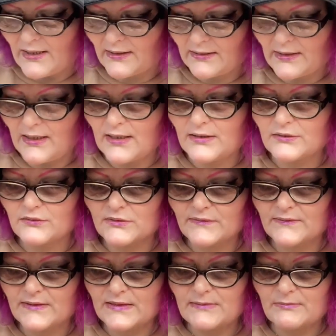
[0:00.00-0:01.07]
candles
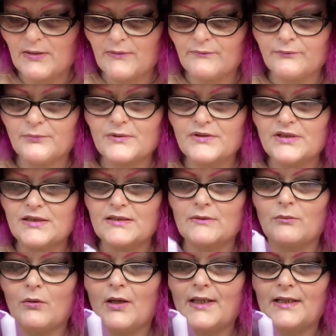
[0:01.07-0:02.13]
for this month, which is a
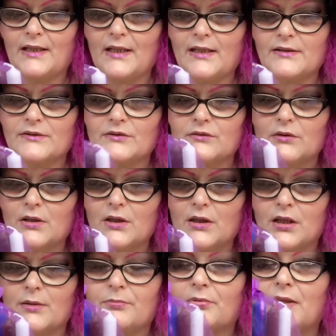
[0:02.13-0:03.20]
white candle,
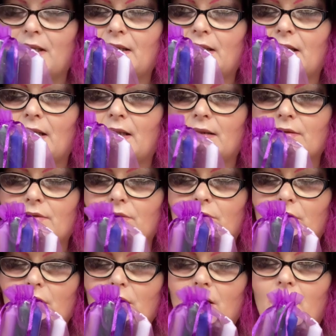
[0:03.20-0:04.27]
a brown candle,
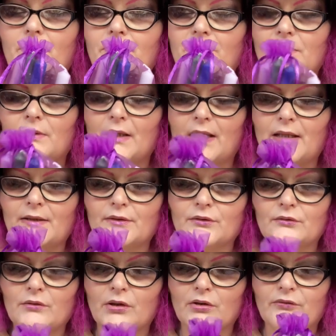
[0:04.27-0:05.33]
a blue
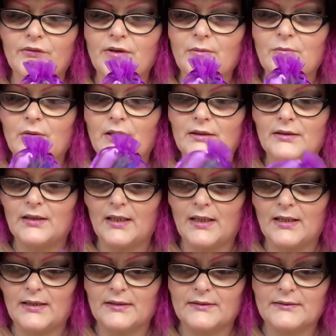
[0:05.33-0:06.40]
candle, a green one,
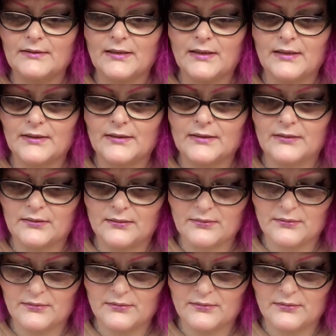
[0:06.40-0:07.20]
and a